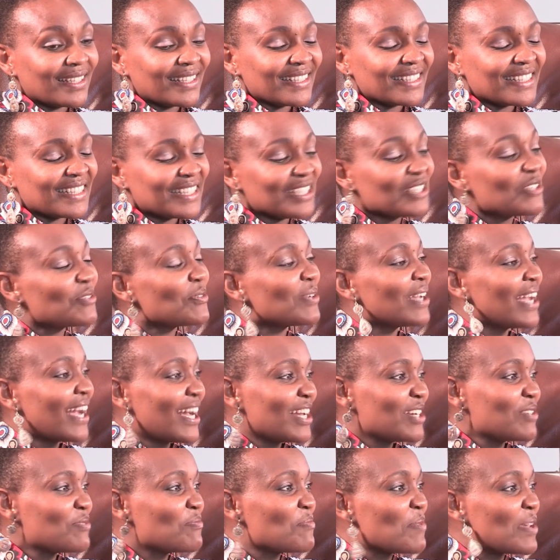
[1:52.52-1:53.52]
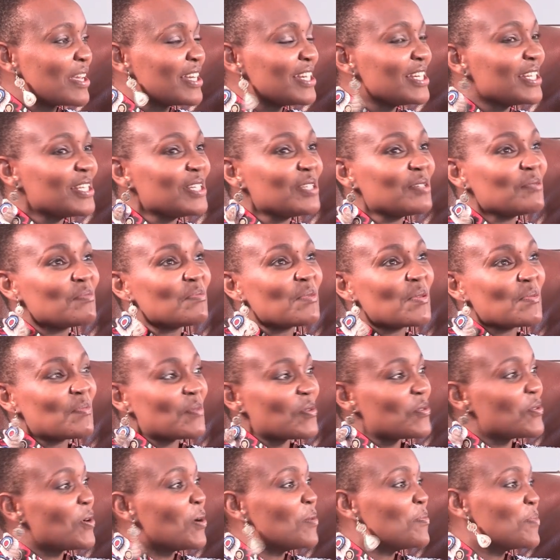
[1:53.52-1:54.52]
I think we had many
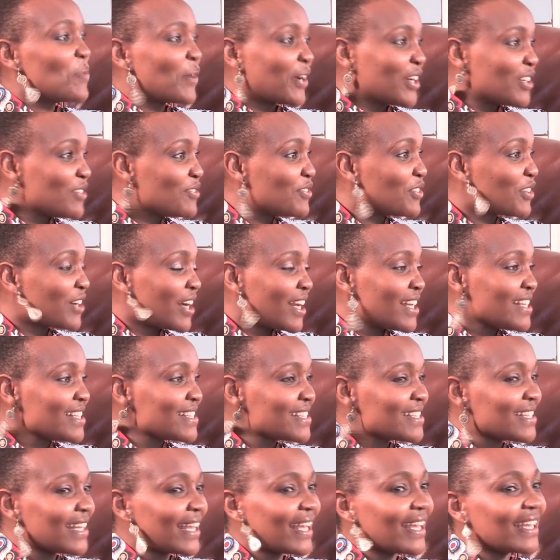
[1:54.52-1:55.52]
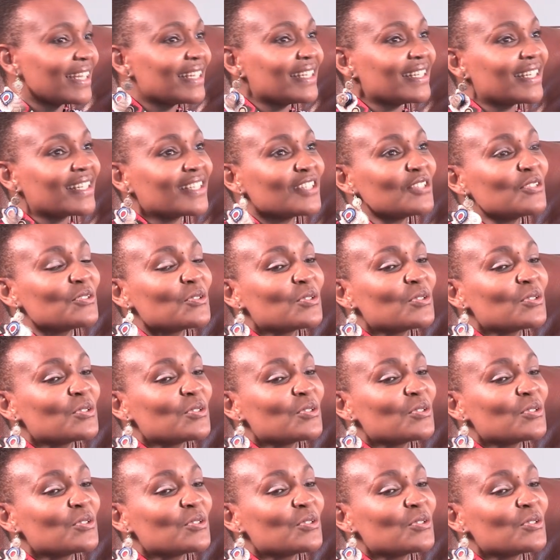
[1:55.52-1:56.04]
people who were praying for us, and